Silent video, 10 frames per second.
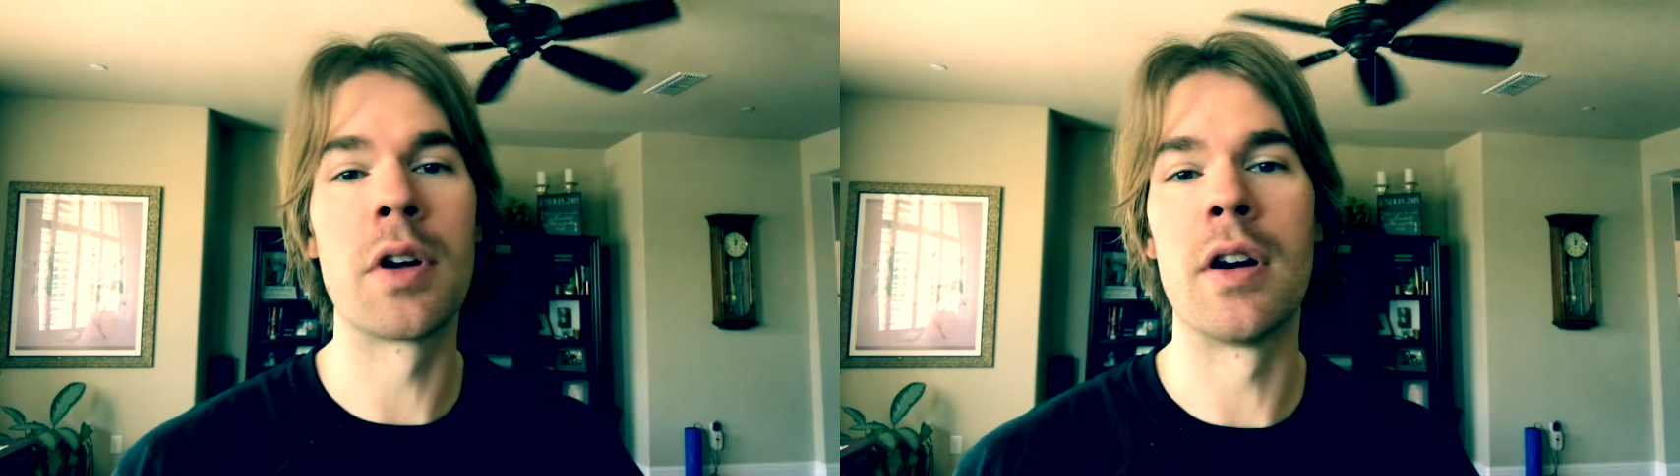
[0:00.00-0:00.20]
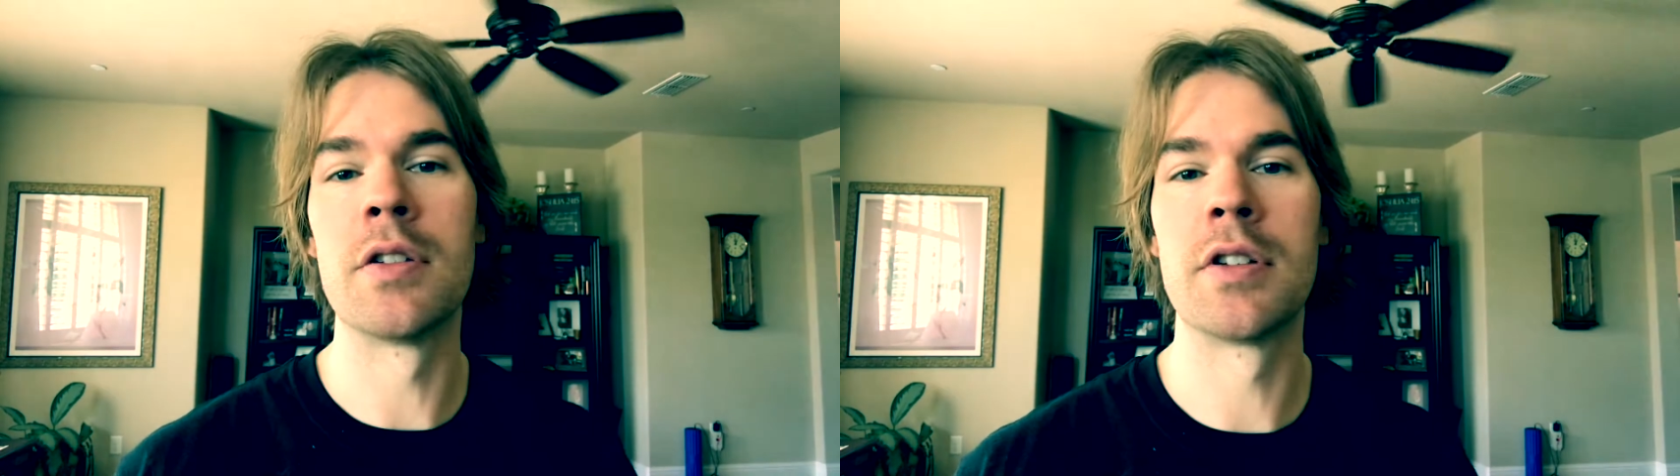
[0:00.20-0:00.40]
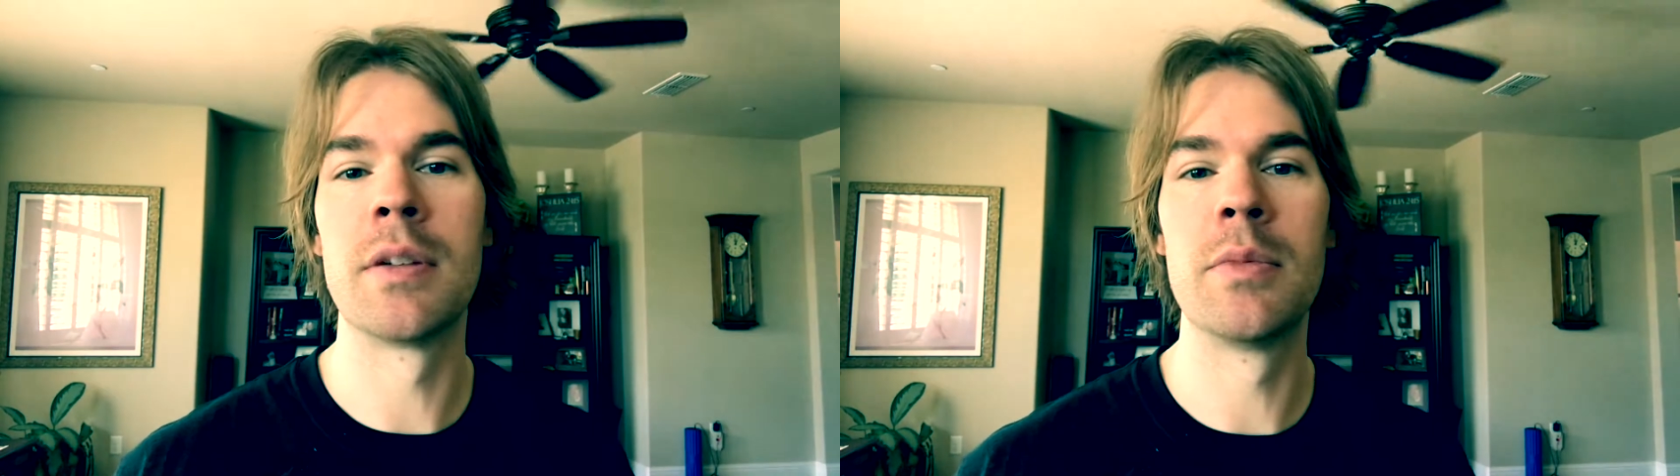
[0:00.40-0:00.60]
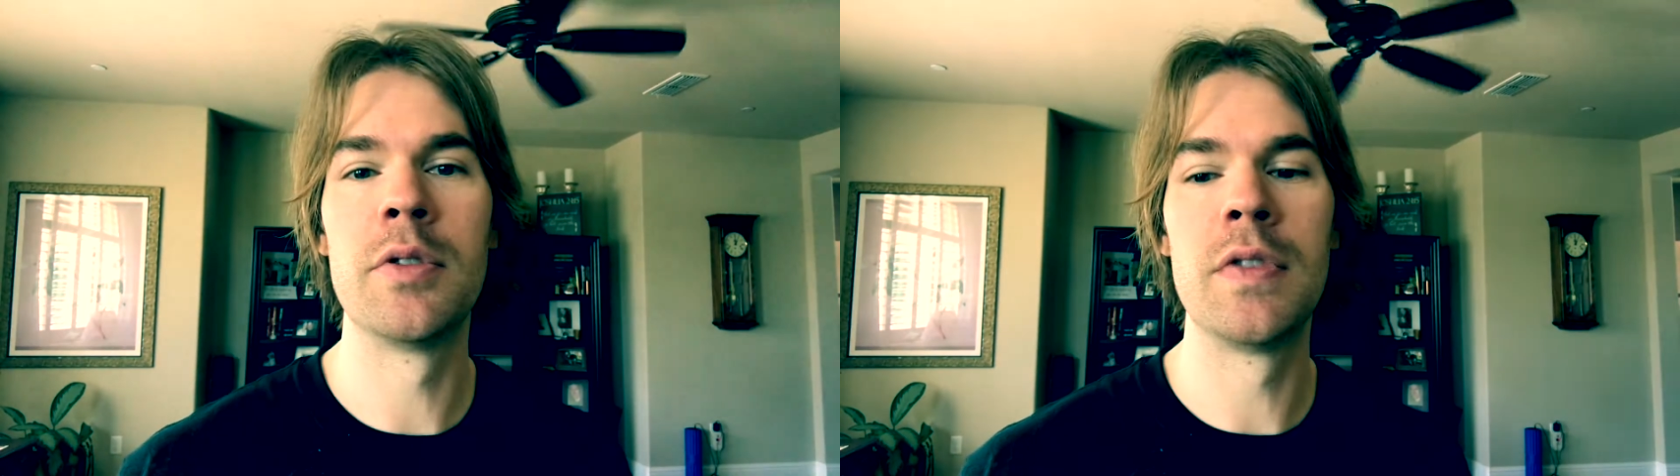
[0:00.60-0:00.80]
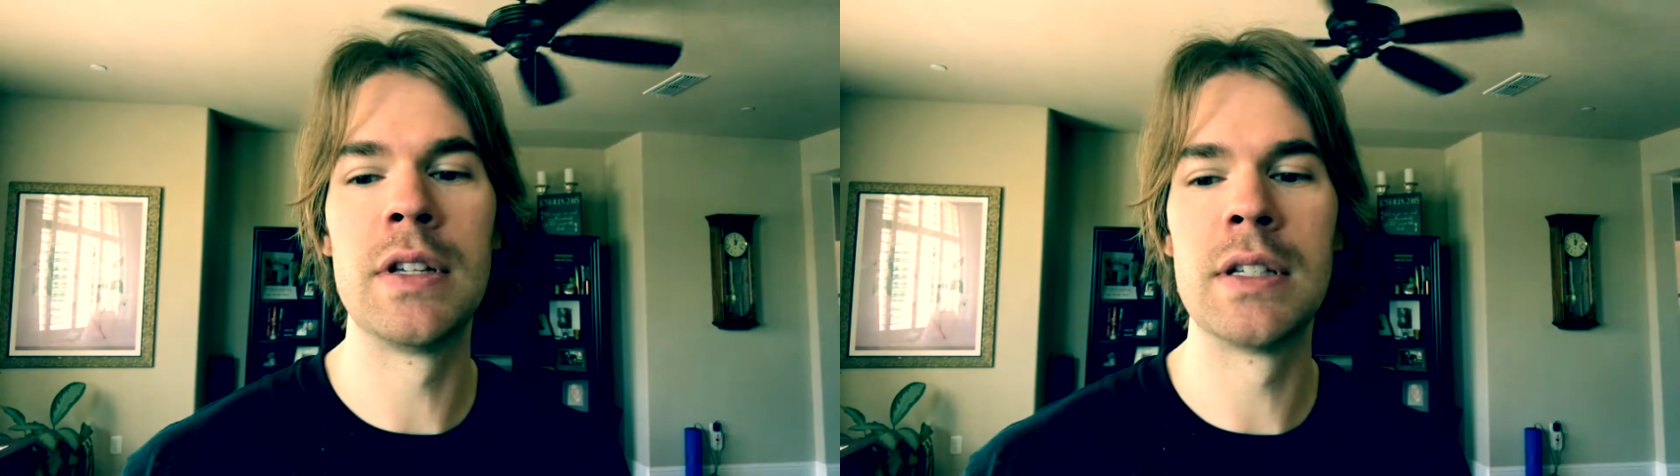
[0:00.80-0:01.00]
Conjuring
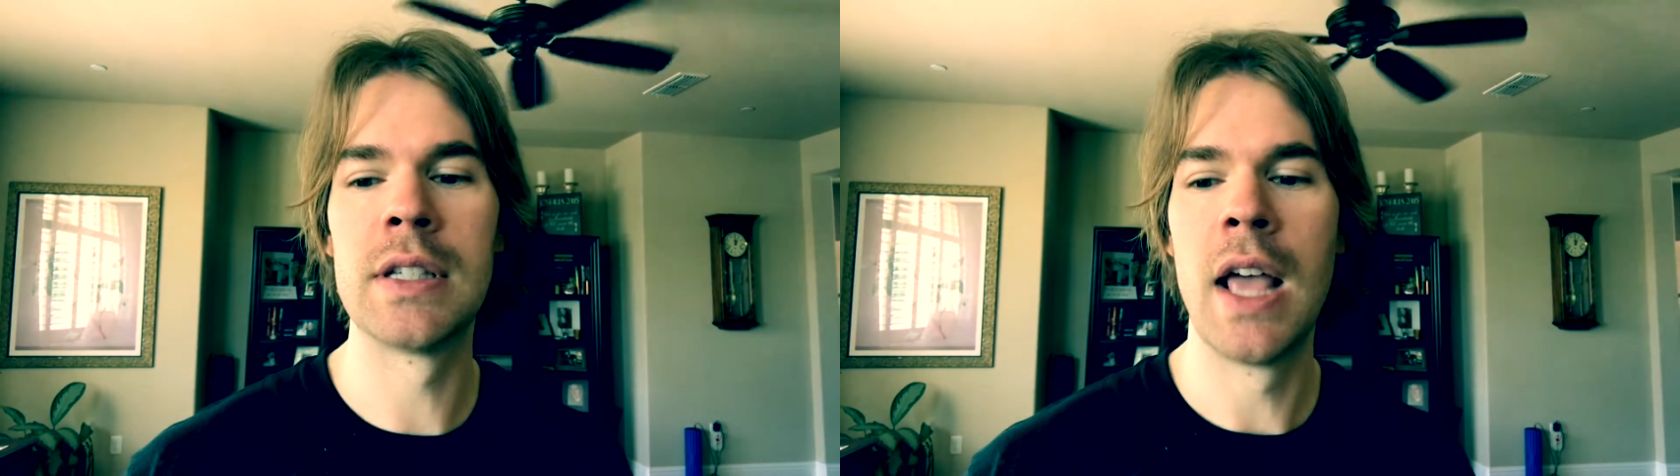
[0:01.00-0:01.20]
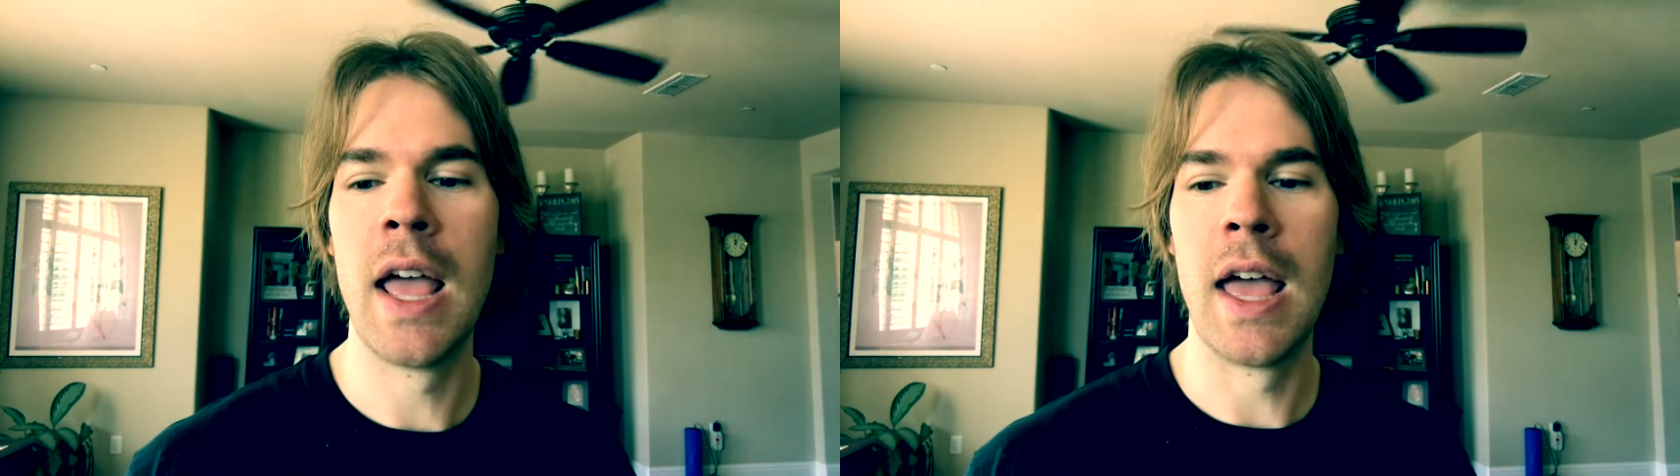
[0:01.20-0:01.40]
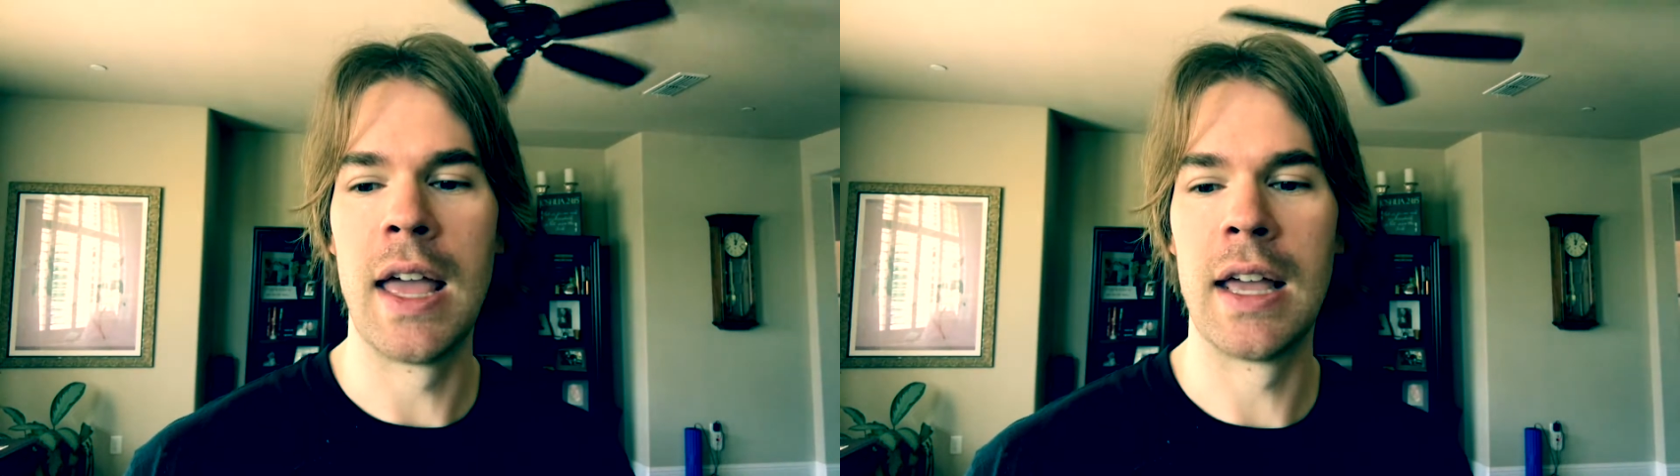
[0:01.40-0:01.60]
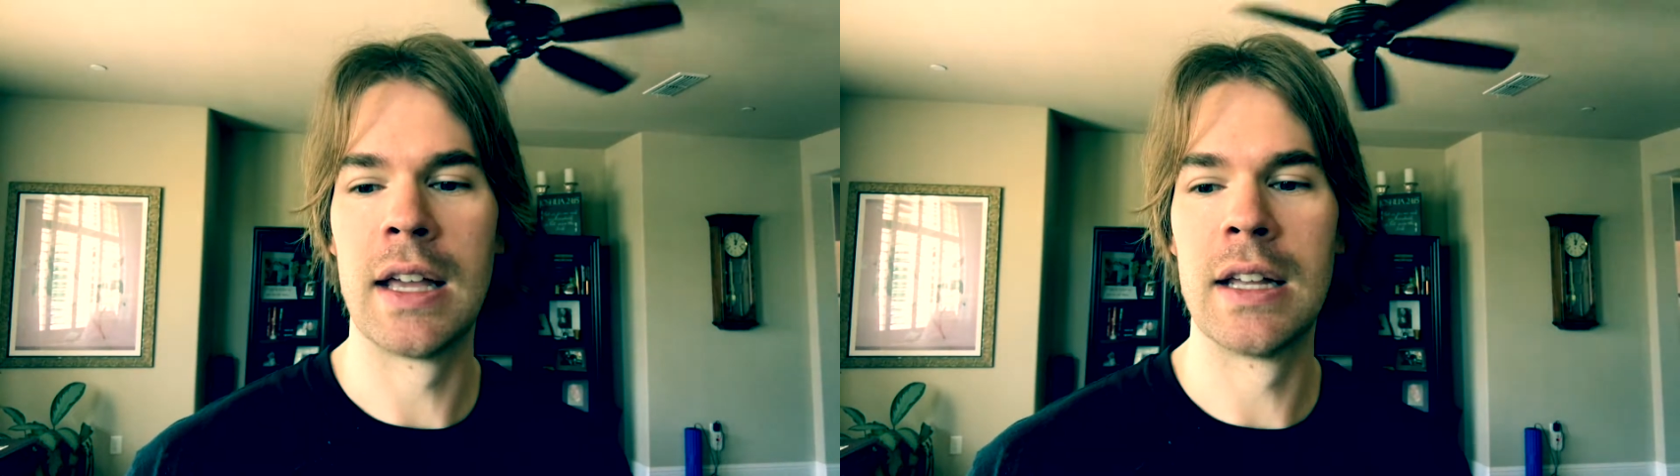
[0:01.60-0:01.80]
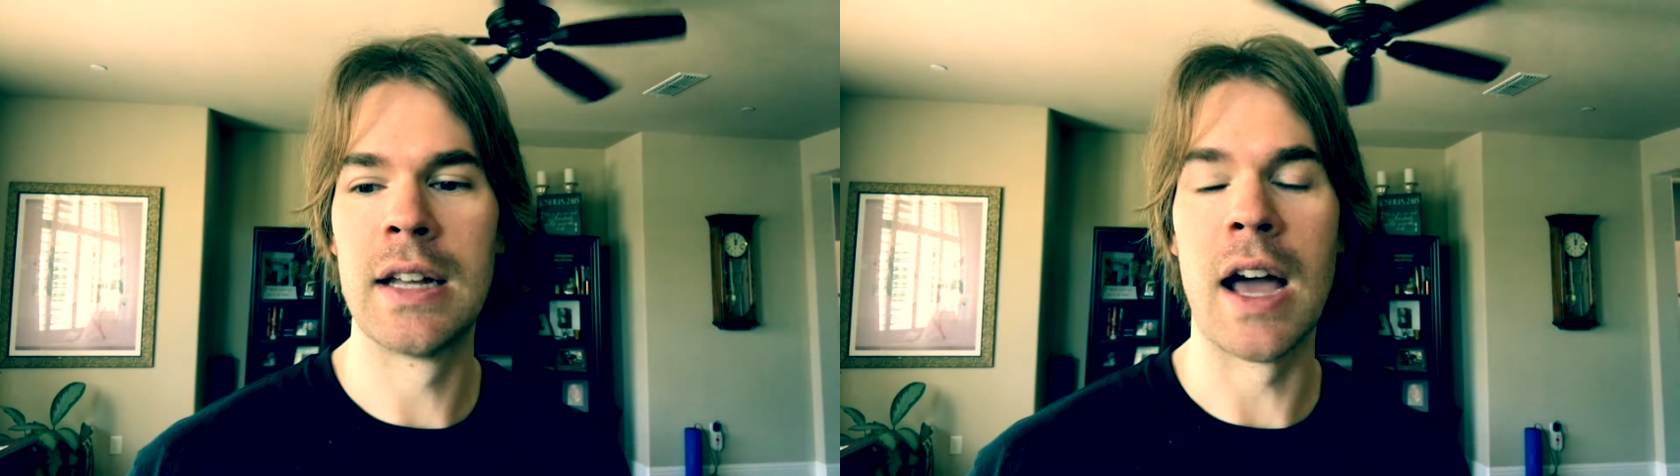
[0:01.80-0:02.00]
movies,
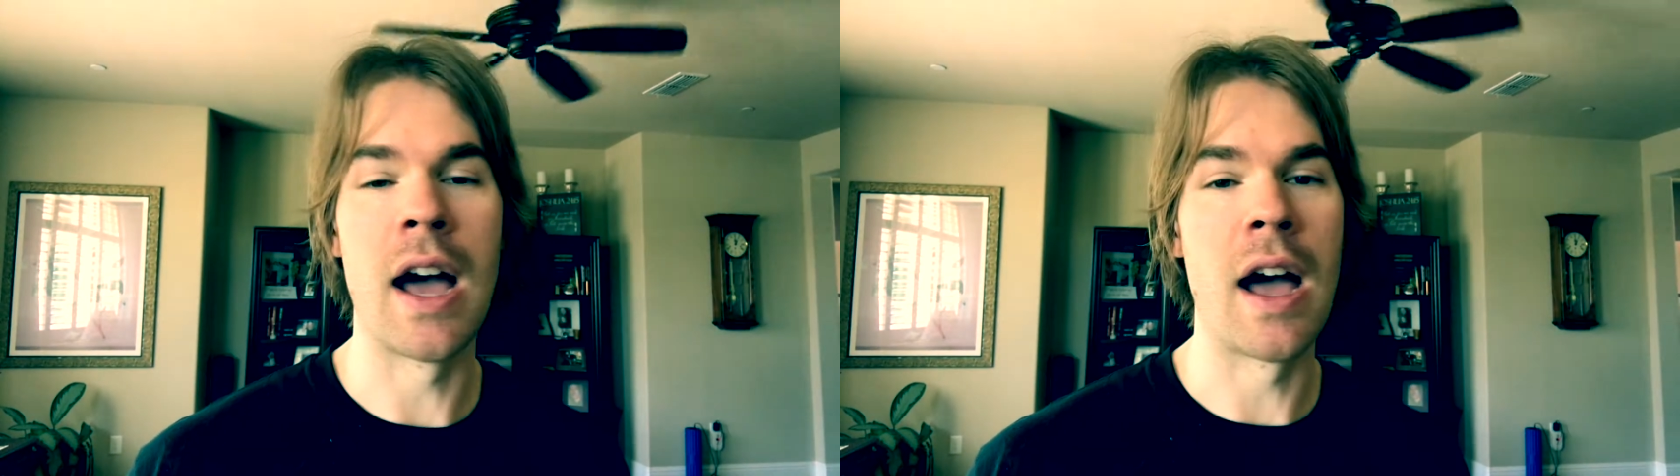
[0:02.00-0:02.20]
and